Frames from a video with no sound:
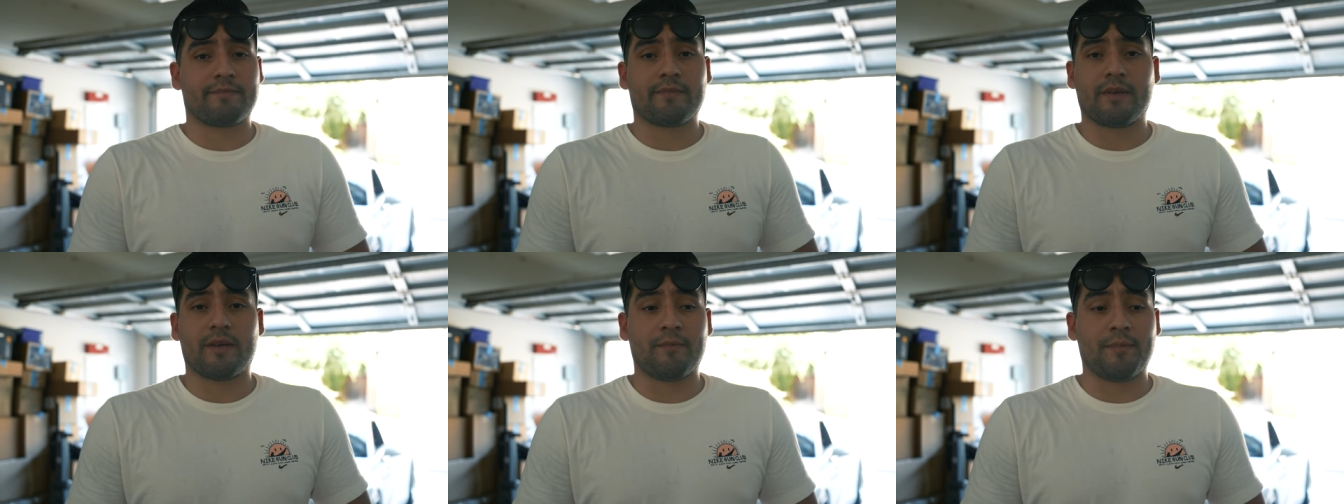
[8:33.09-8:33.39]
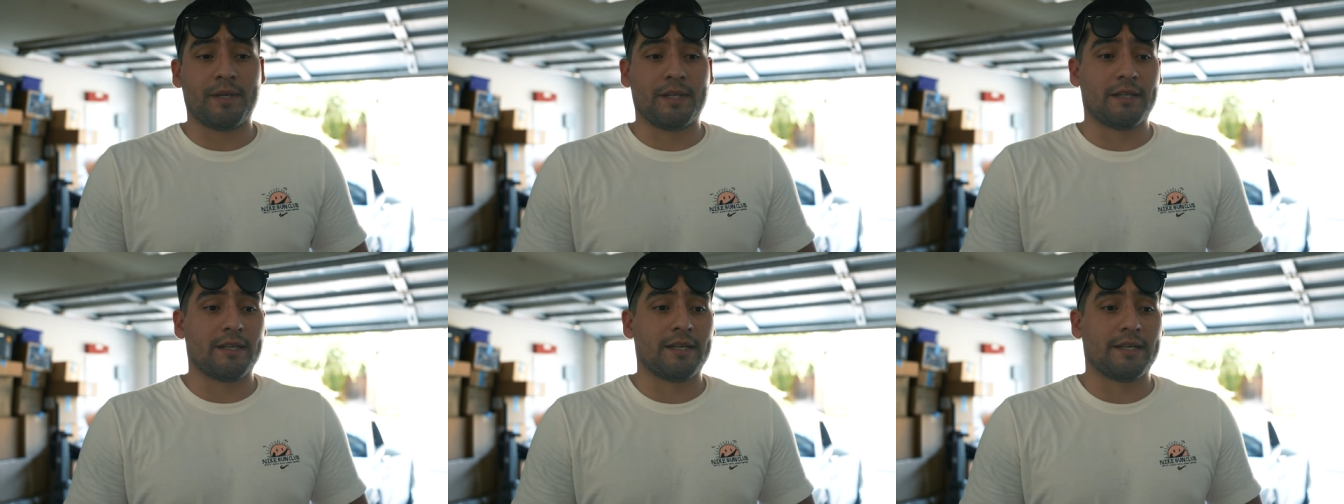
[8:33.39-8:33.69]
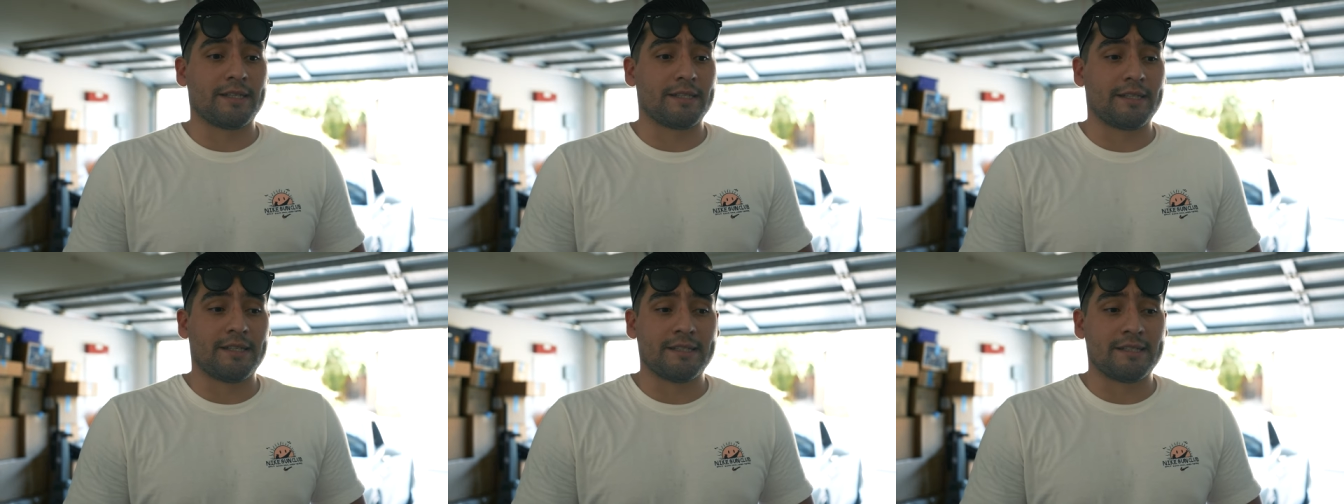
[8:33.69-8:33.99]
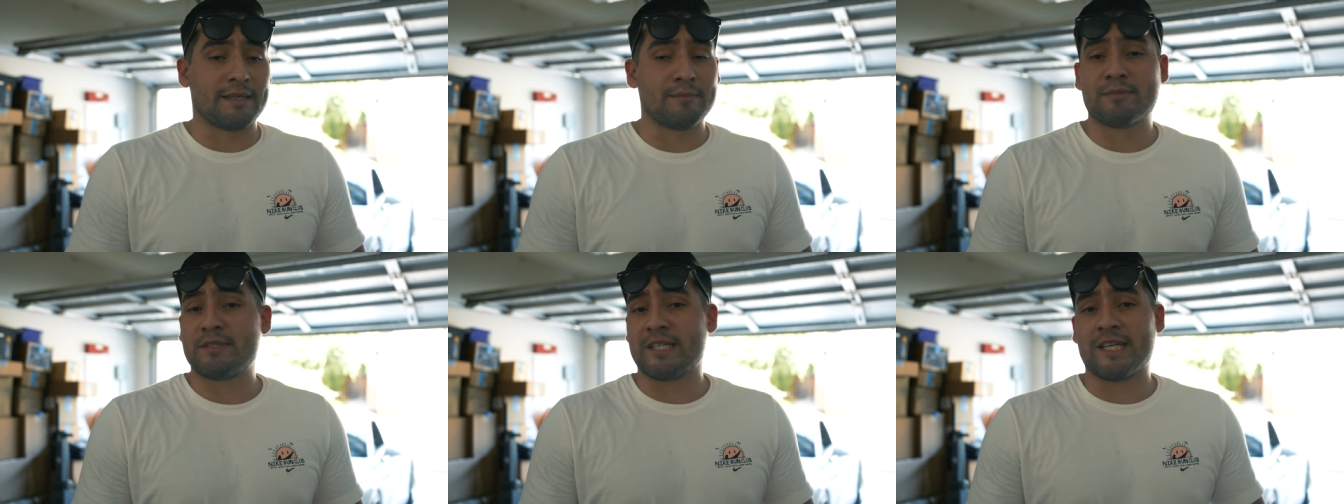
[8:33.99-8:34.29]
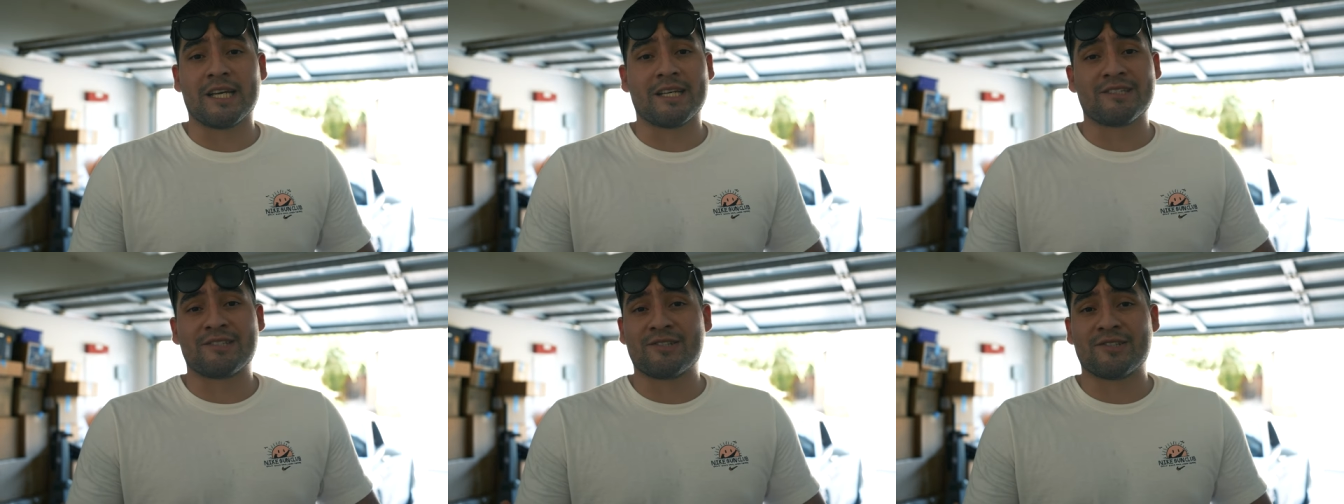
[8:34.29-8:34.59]
I mean, like, it's M C
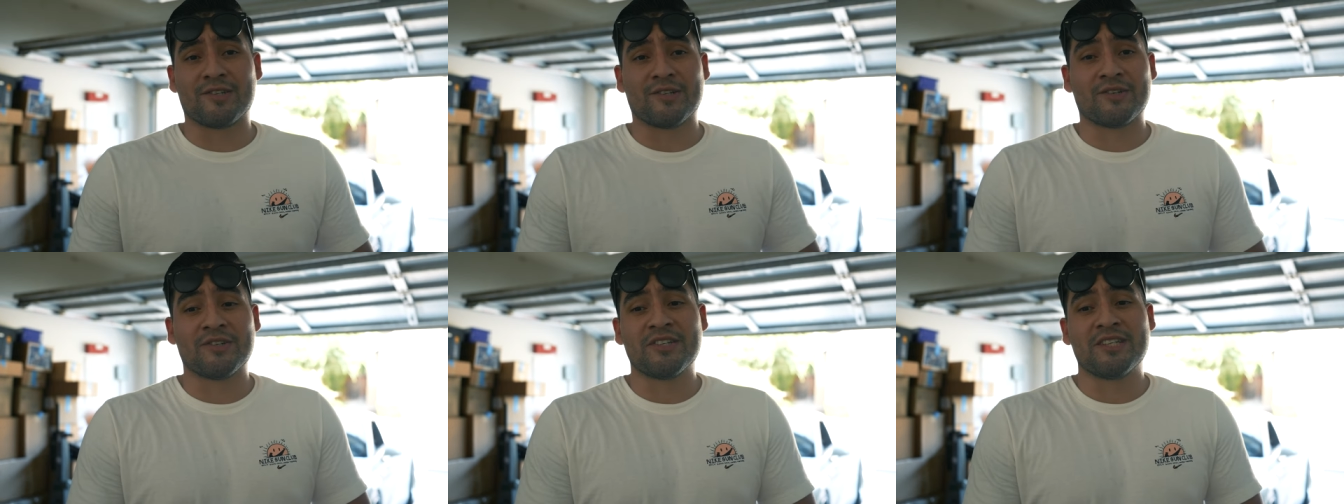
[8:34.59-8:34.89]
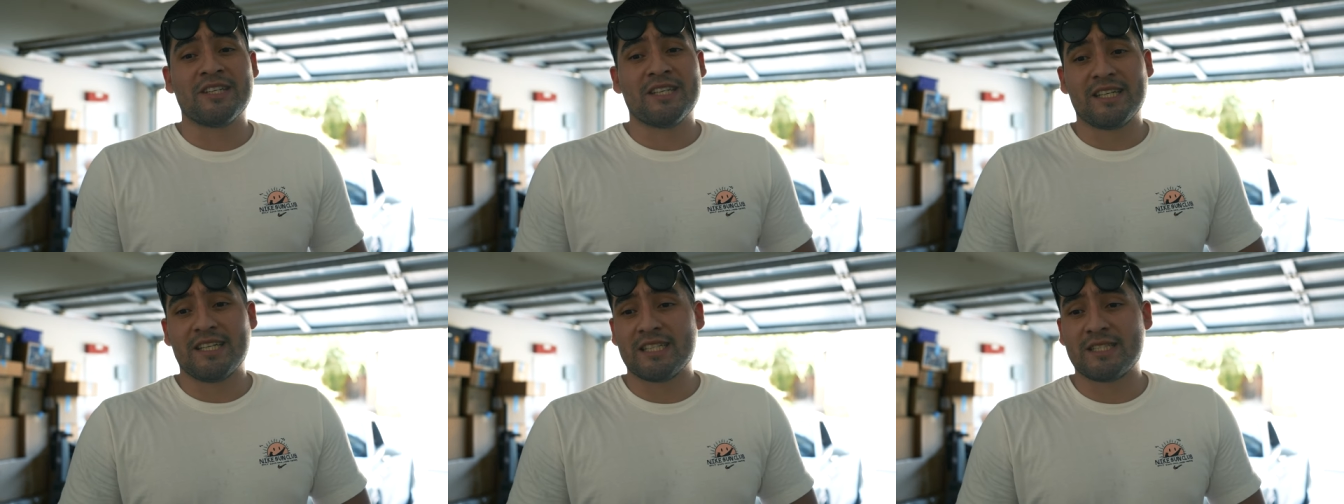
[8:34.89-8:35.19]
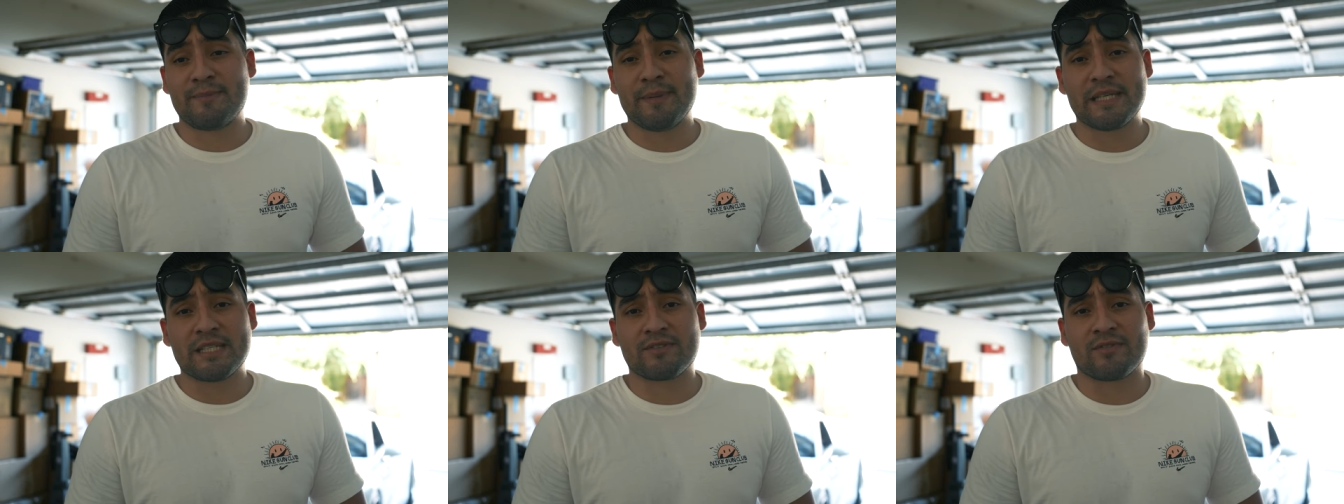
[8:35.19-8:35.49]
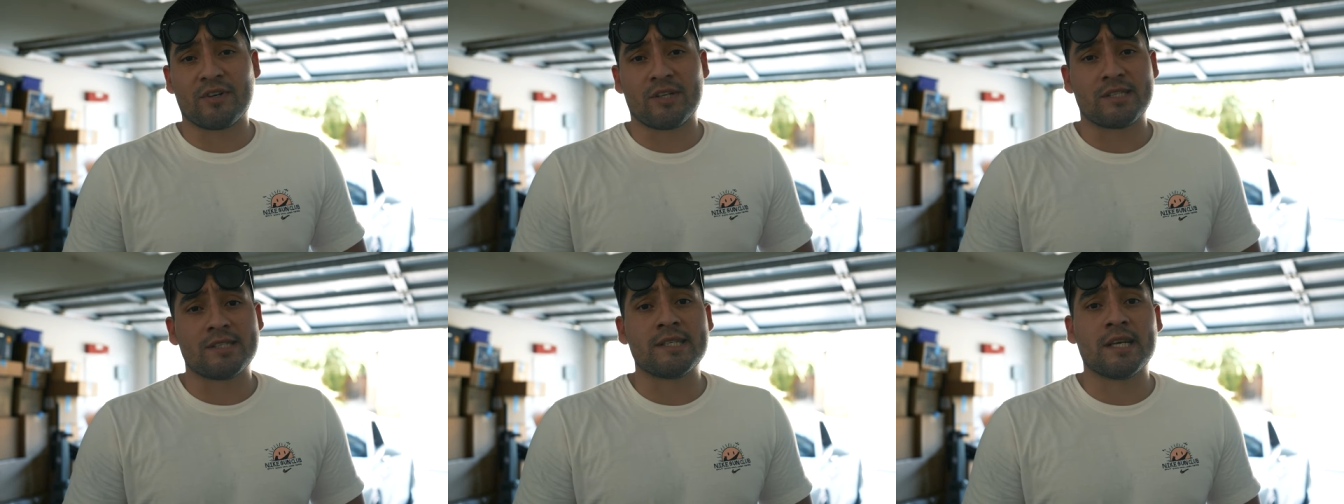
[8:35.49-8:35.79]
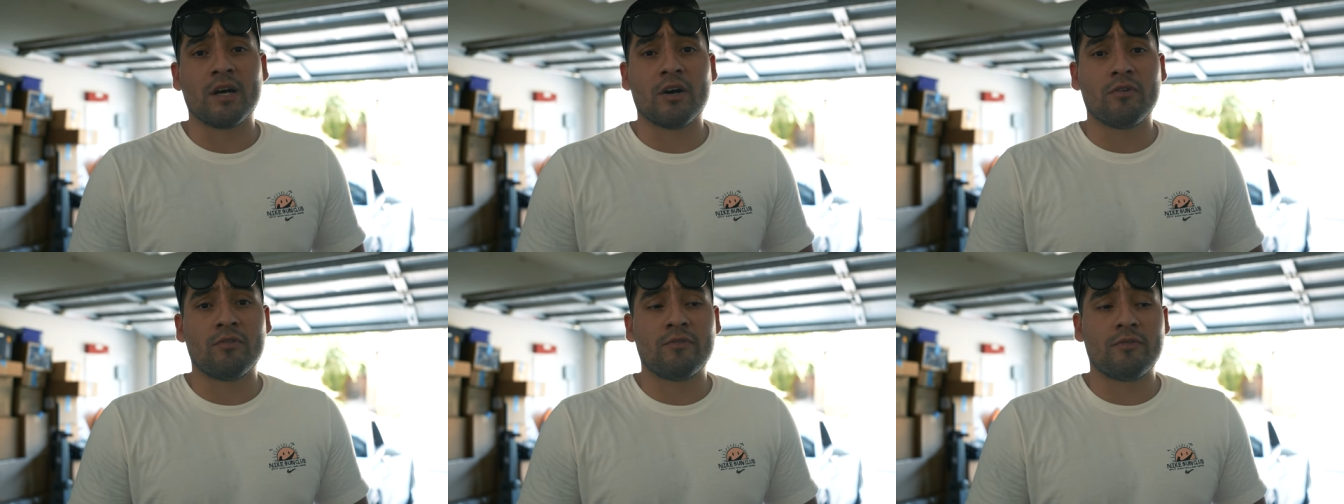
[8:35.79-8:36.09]
S, so it speaks for
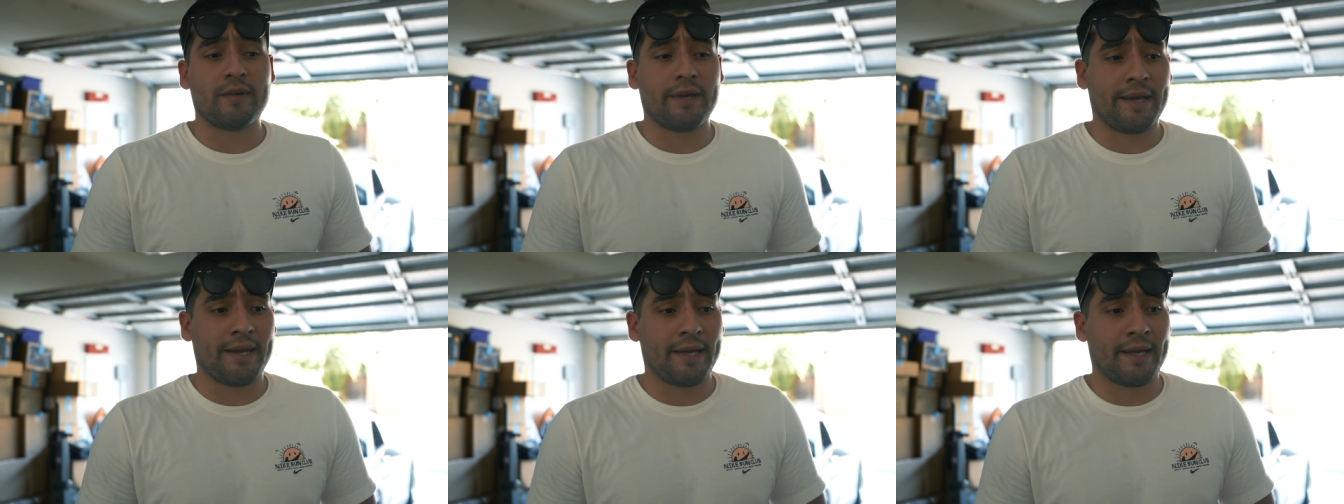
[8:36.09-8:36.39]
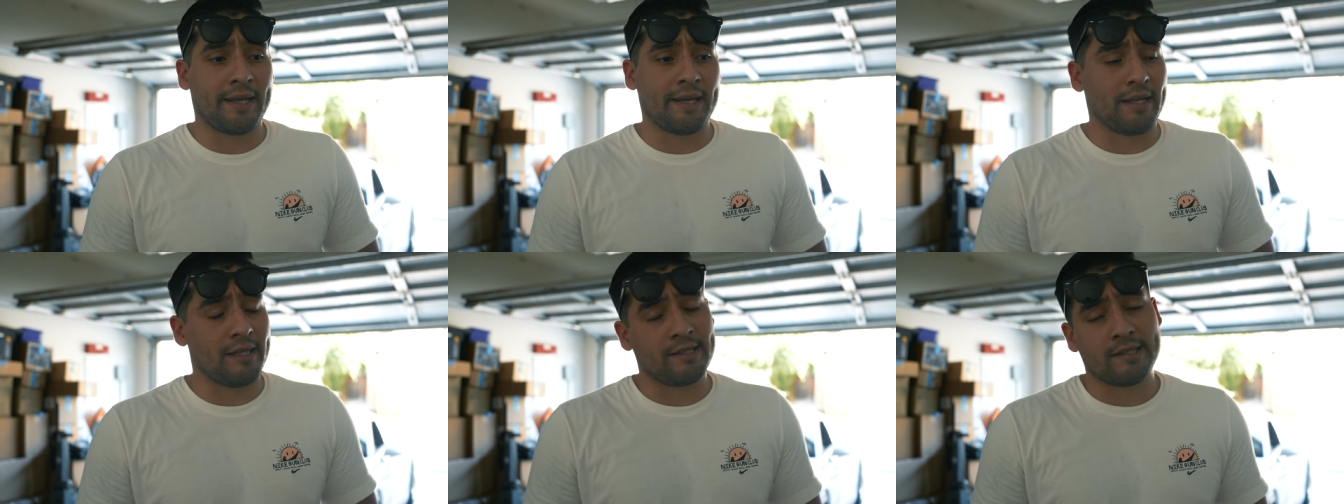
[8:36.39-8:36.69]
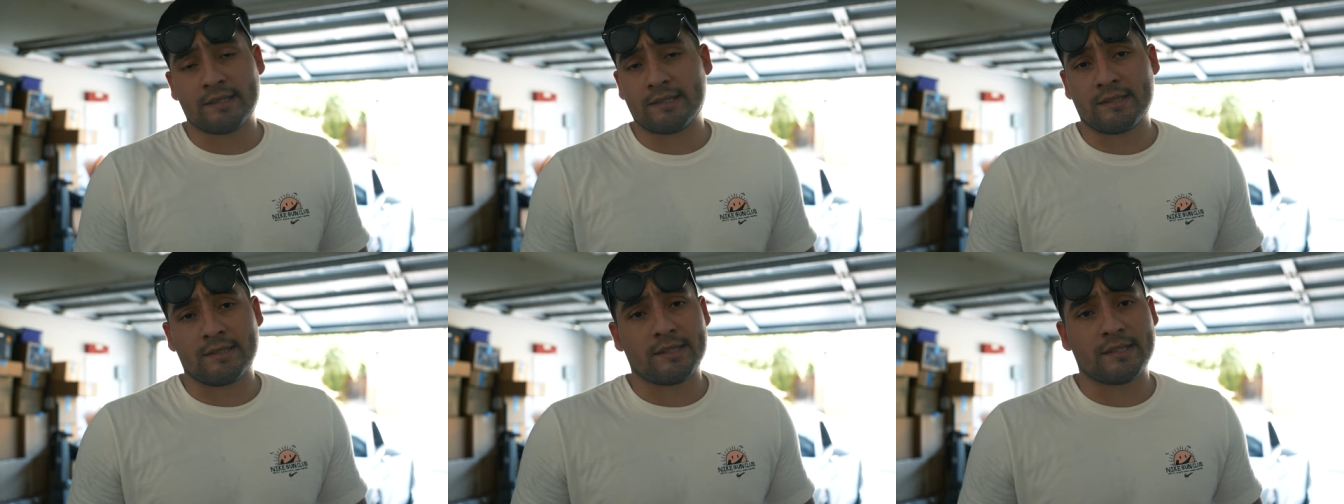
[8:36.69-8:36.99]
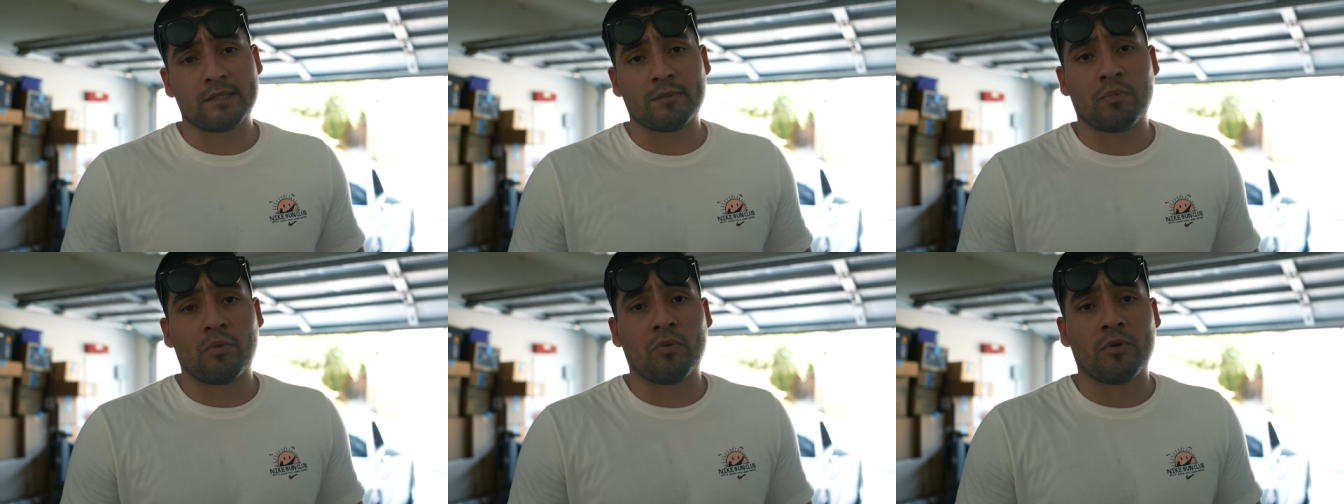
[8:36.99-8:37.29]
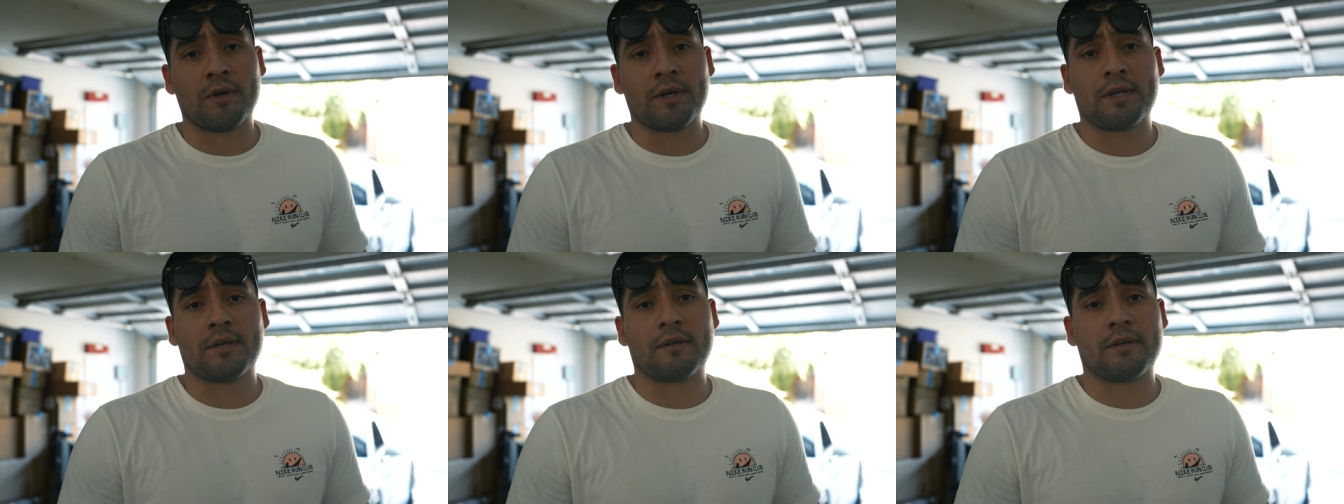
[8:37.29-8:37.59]
itself and it doesn't
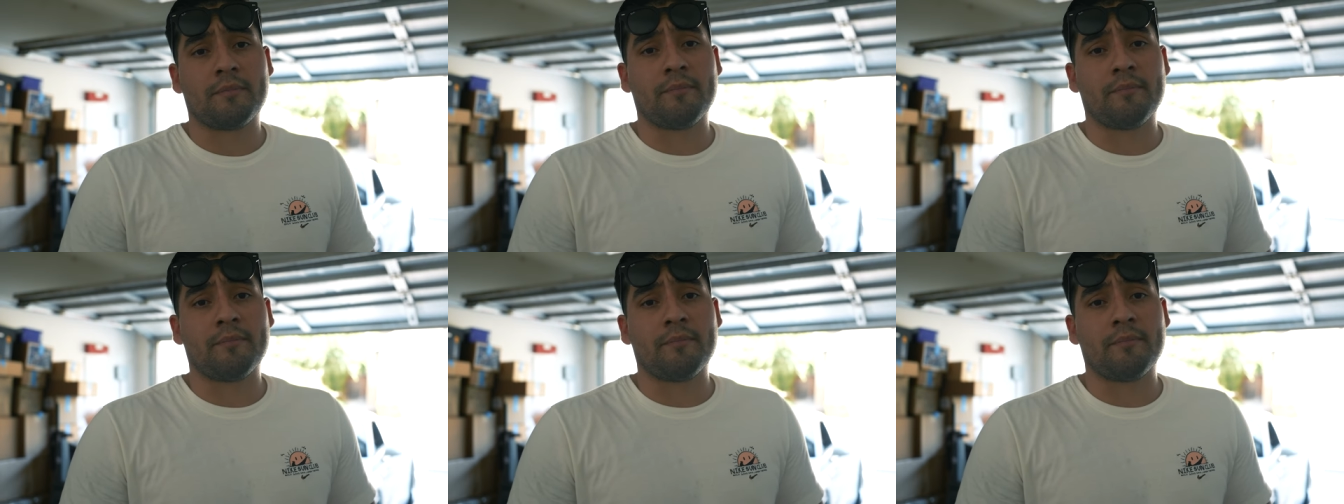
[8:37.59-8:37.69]
disappoint.